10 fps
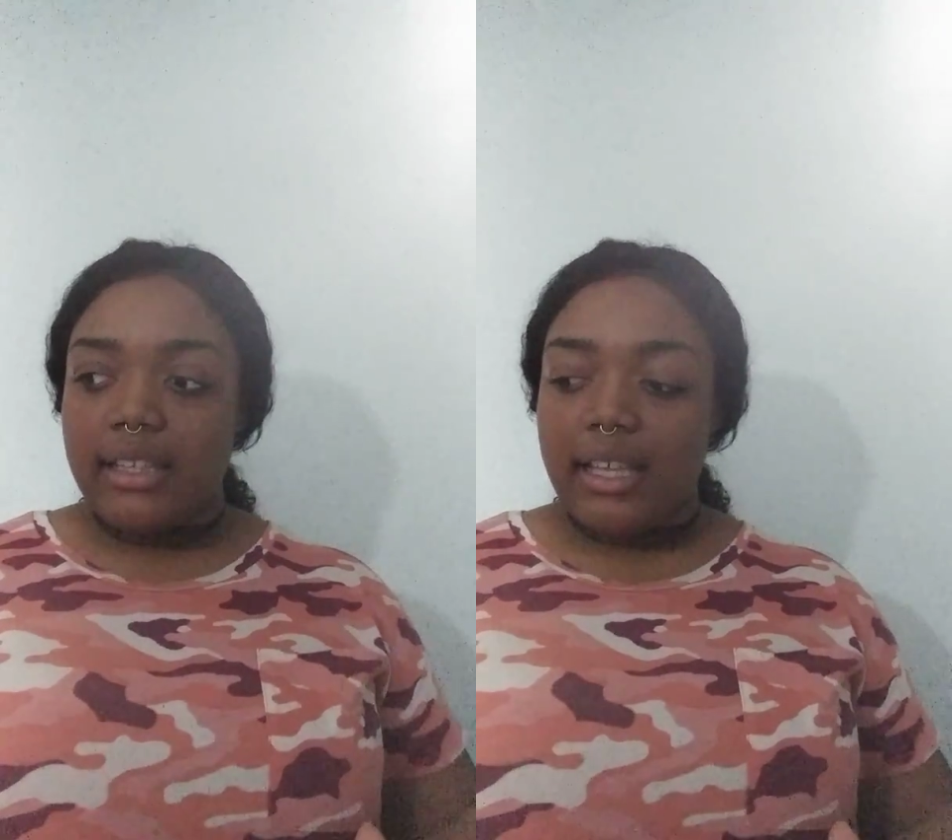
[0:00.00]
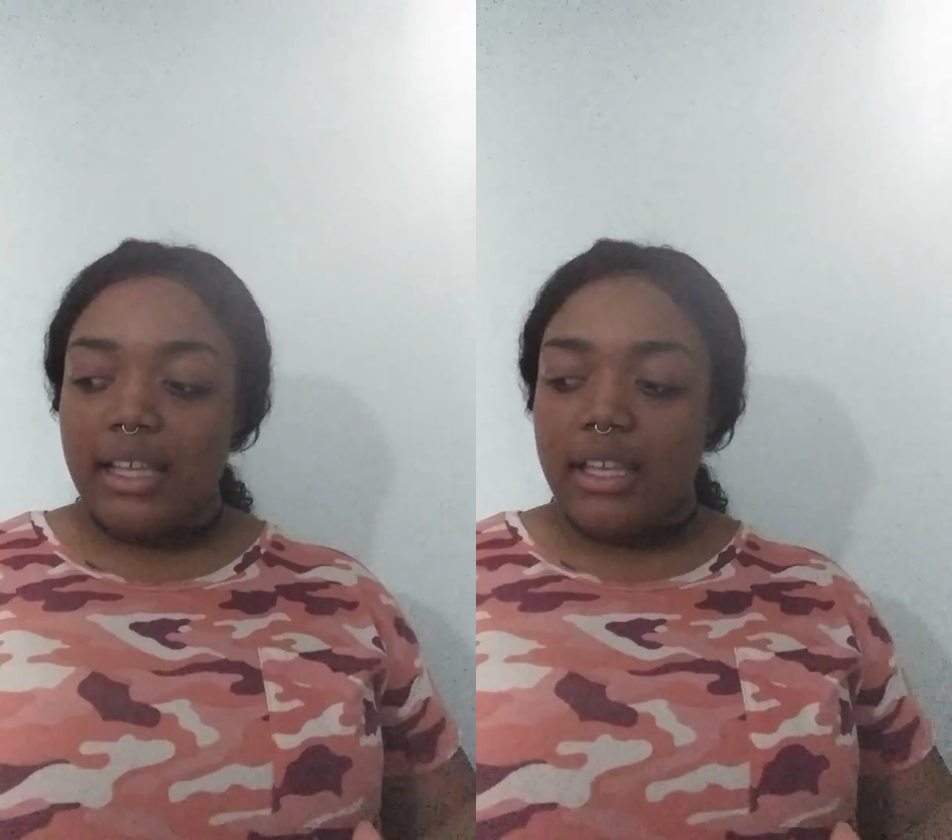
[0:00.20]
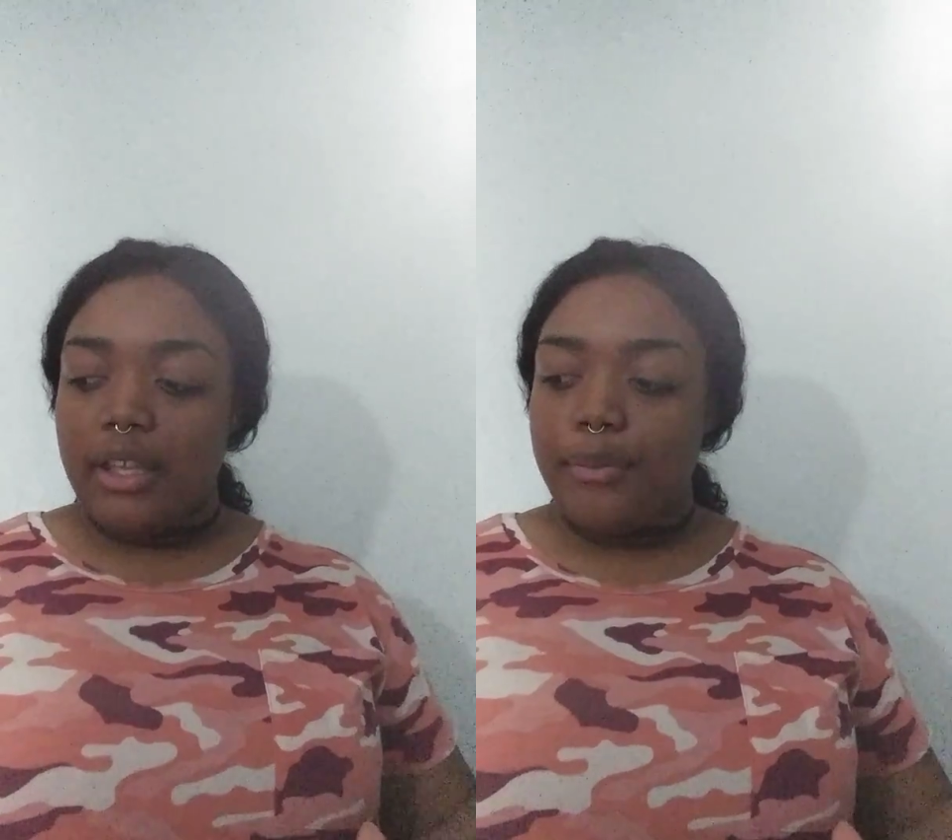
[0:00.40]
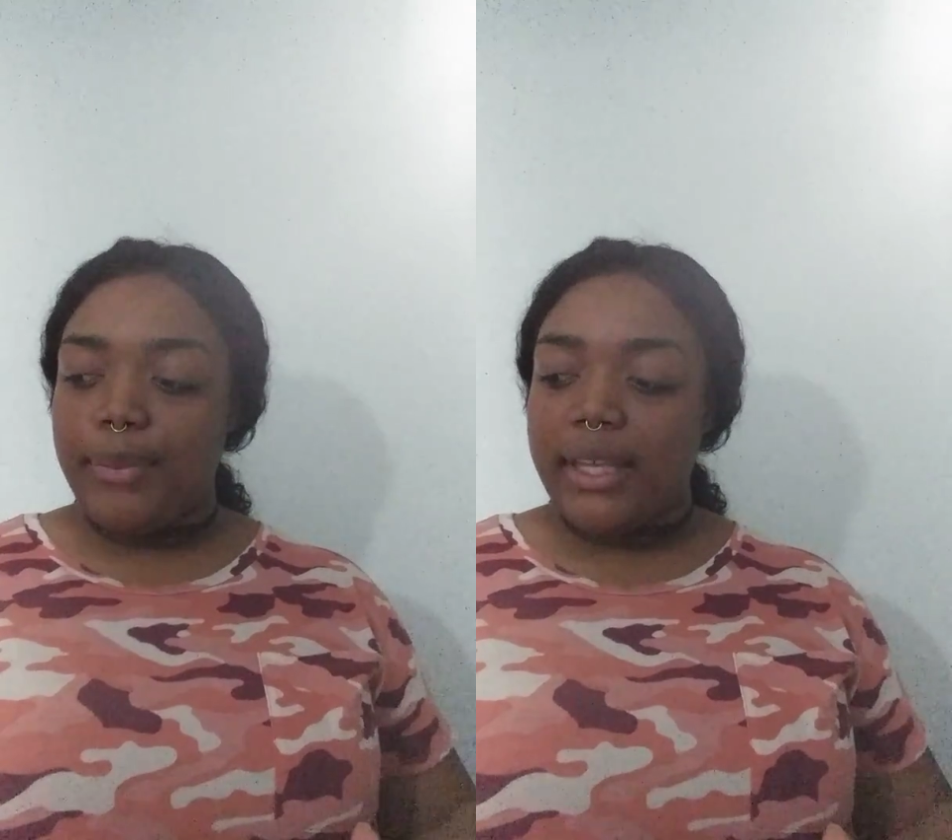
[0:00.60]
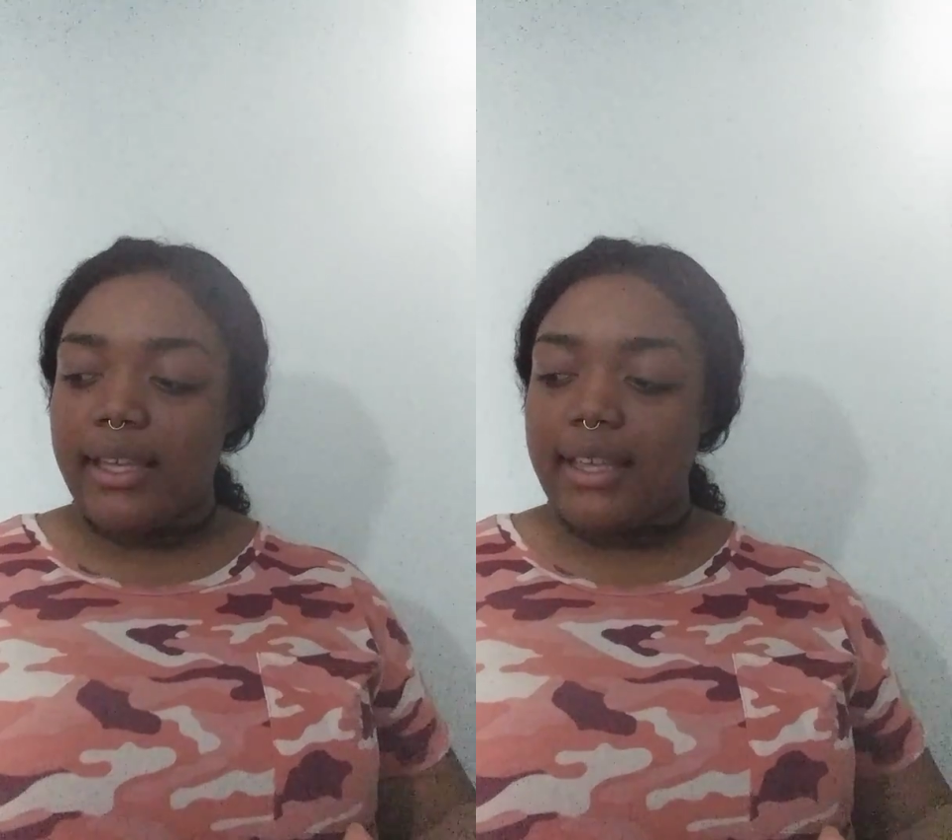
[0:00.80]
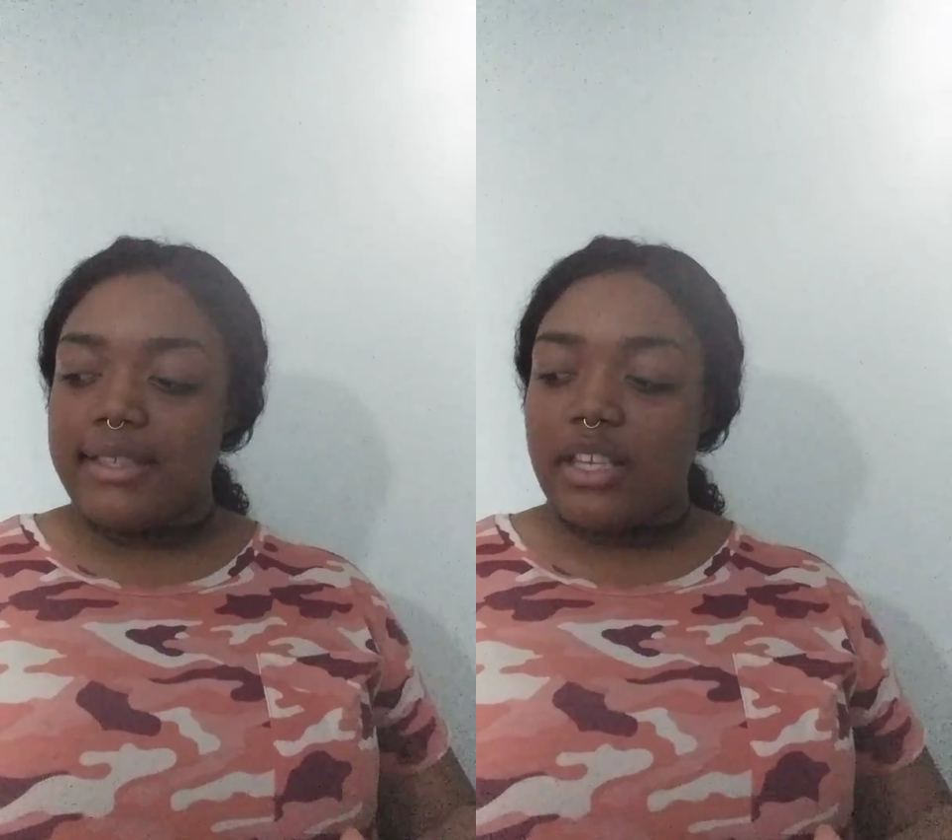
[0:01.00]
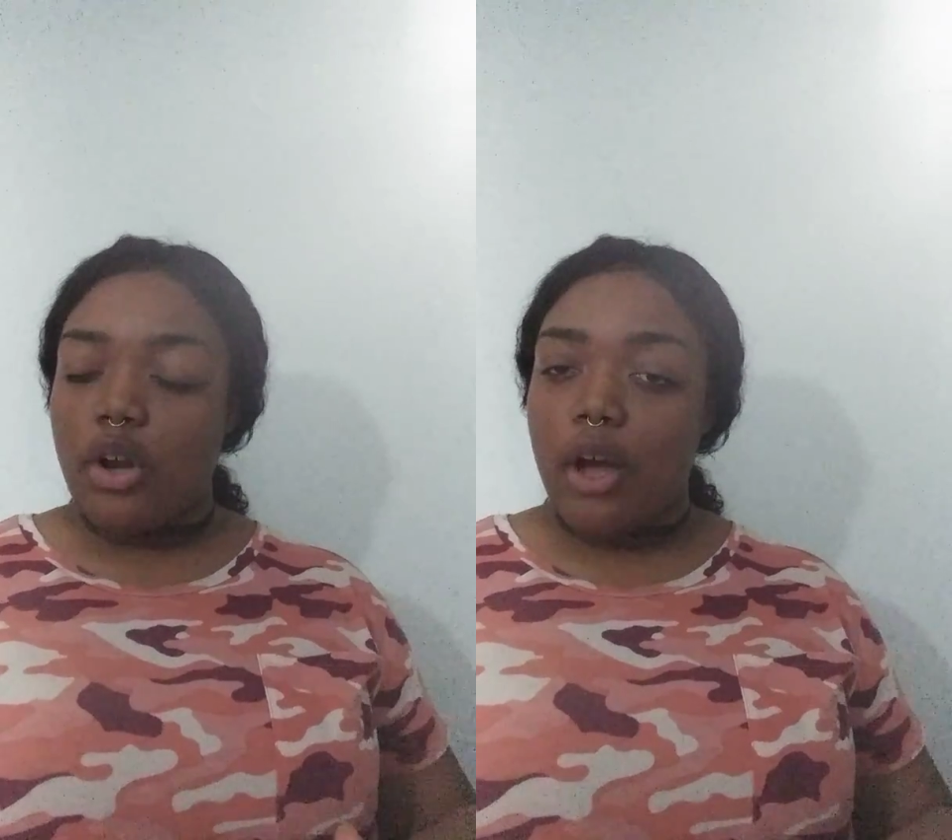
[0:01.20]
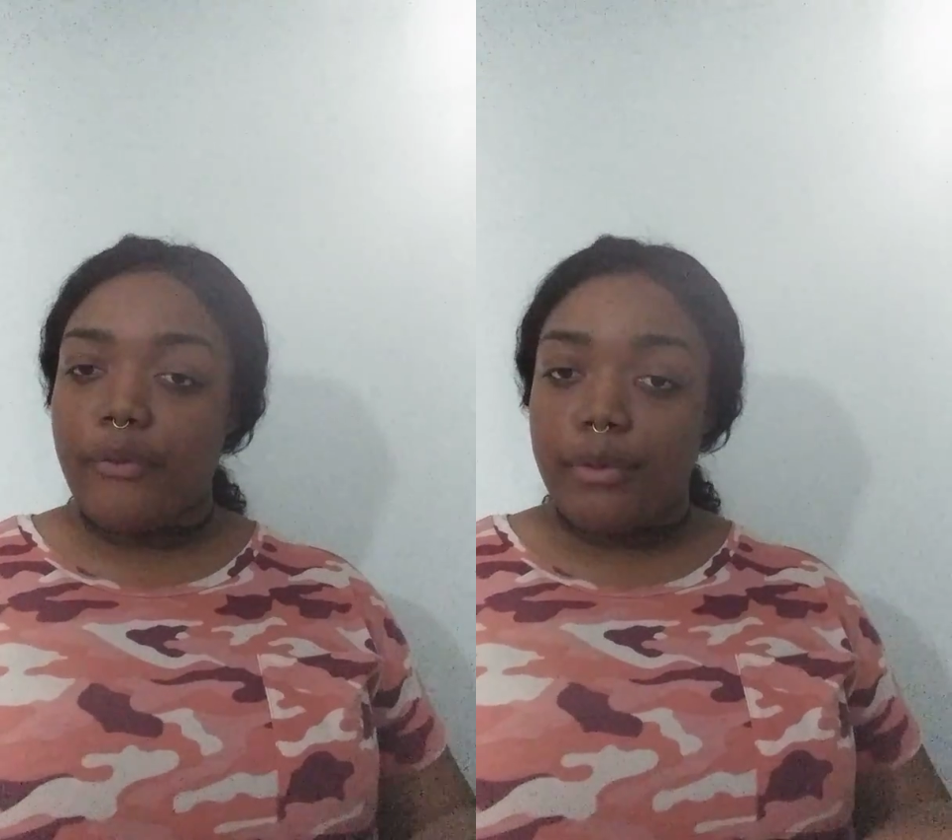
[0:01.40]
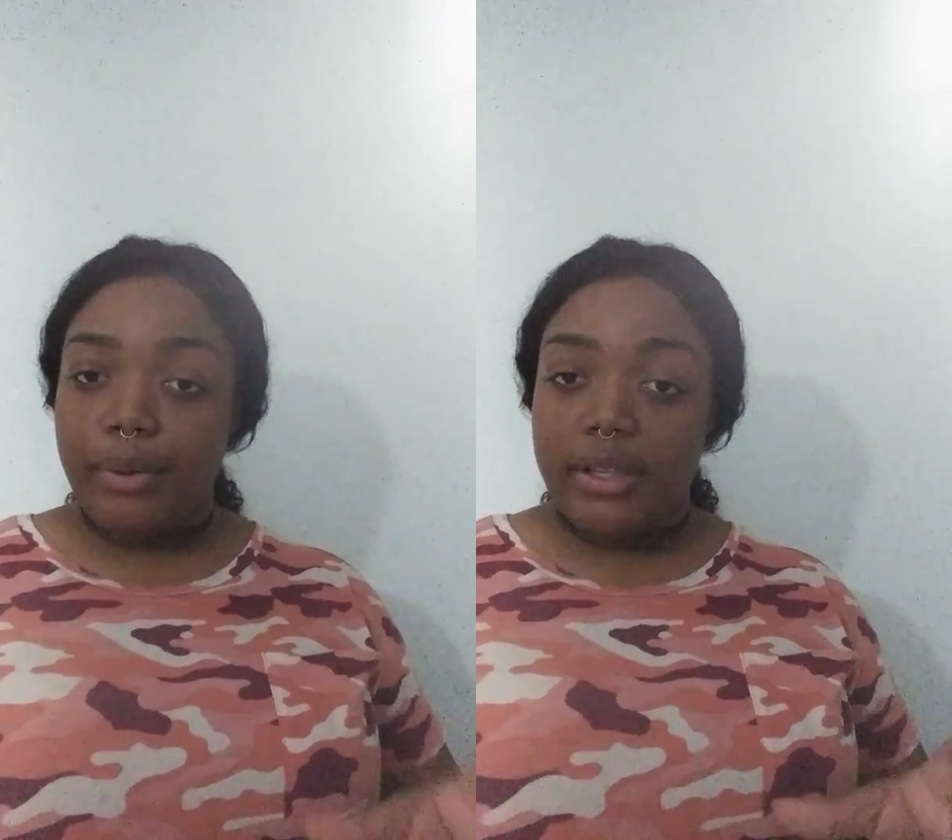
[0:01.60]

luck because it offered